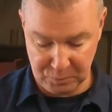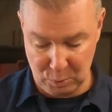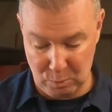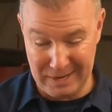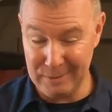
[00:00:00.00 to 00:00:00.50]

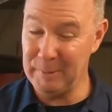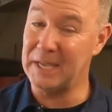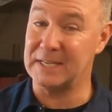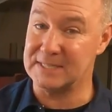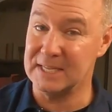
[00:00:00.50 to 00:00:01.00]
quite a
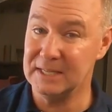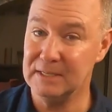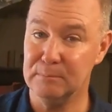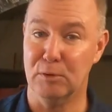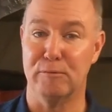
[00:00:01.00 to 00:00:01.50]
bit
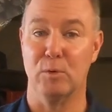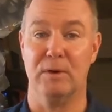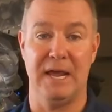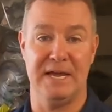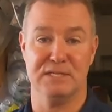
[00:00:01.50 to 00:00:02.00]

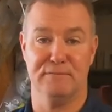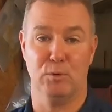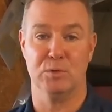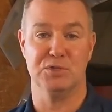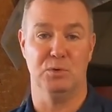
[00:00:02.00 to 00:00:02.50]
before it has
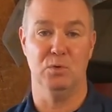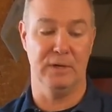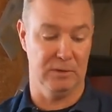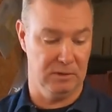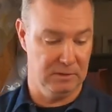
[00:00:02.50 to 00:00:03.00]
forced
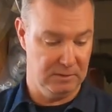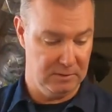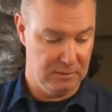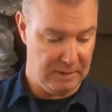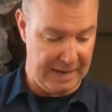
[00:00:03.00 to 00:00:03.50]
oil
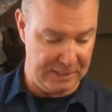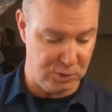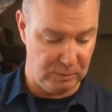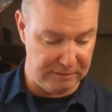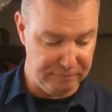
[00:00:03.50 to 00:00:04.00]

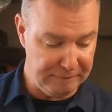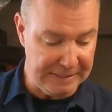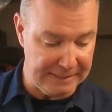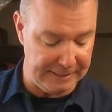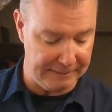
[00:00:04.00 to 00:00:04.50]
actually
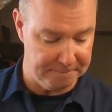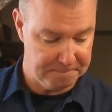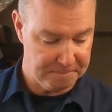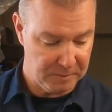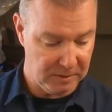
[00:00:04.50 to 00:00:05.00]
feeding it.
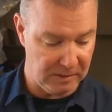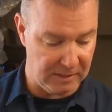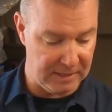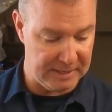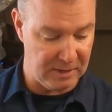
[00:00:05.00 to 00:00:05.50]

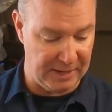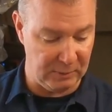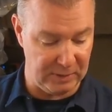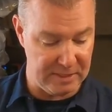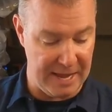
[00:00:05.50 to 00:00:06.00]
And not
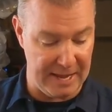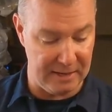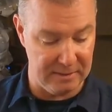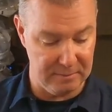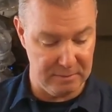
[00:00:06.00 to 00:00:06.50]
only
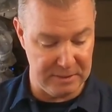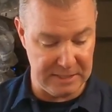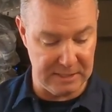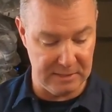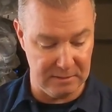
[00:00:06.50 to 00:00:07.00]
that,
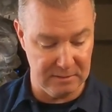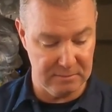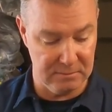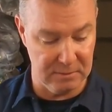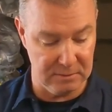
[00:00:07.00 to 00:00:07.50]
the
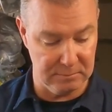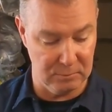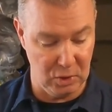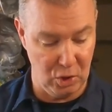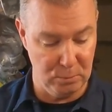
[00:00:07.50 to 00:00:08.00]

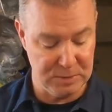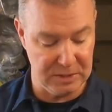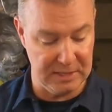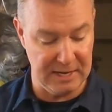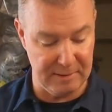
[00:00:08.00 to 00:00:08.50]
lobes
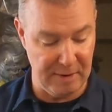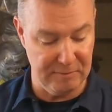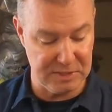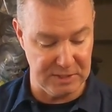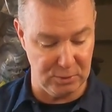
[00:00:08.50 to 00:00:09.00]
of the cam
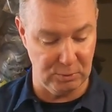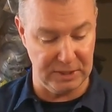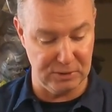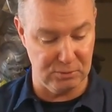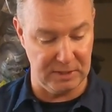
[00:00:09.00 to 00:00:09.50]
obviously are
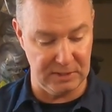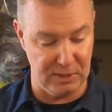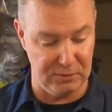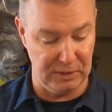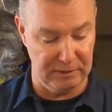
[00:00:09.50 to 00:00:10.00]
running
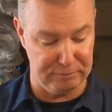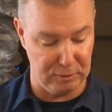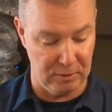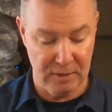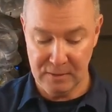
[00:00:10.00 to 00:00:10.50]
directly on the
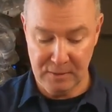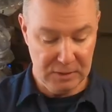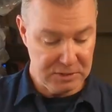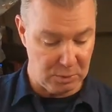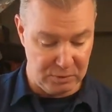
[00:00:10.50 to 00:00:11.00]
lifter.
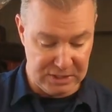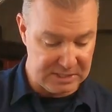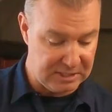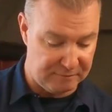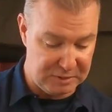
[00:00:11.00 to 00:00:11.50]
So
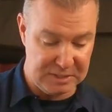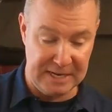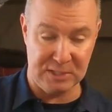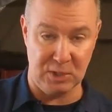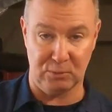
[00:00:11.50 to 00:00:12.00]
this stuff
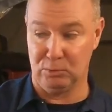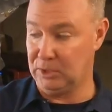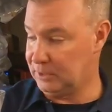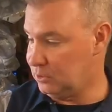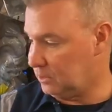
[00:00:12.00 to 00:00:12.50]
stays on
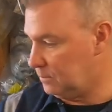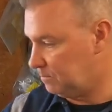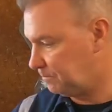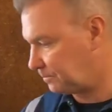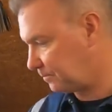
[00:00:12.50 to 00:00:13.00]
really good.
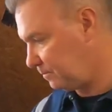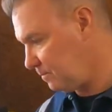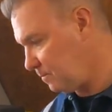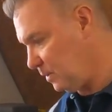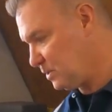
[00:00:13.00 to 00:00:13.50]

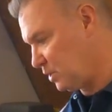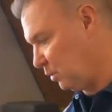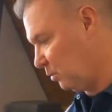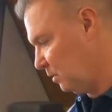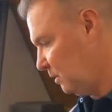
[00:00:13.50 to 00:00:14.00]

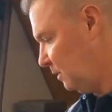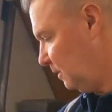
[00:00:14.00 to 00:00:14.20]
So